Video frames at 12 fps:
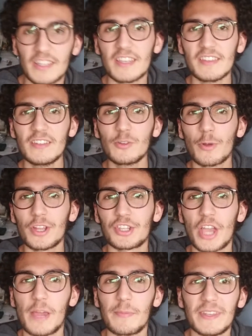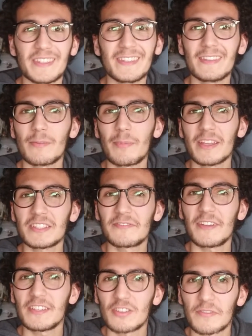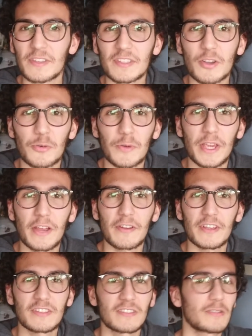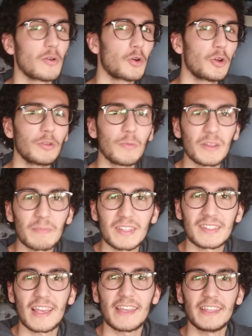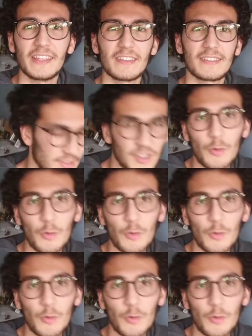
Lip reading: He's in great shape, he's in the best phase of his career, he's so good with Mercedes.